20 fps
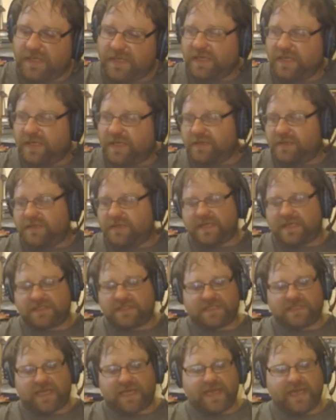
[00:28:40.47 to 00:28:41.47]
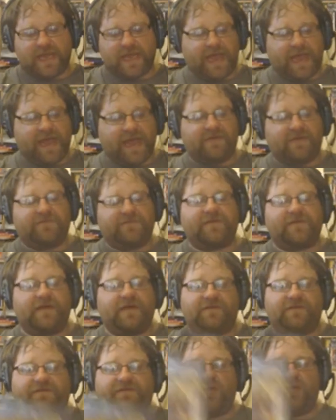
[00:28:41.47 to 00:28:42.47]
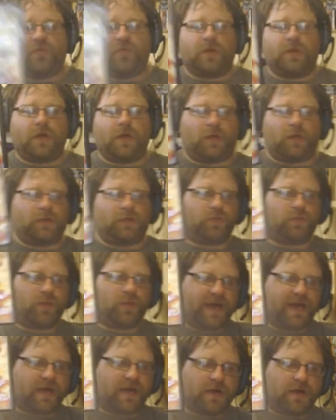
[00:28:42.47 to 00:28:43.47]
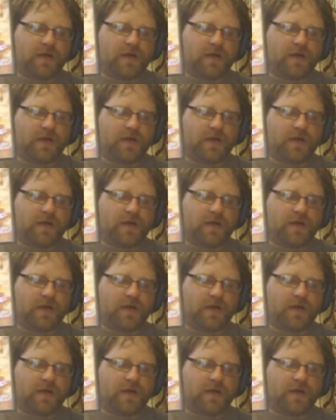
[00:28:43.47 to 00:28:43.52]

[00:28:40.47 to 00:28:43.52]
Next I have a film called Wrecker,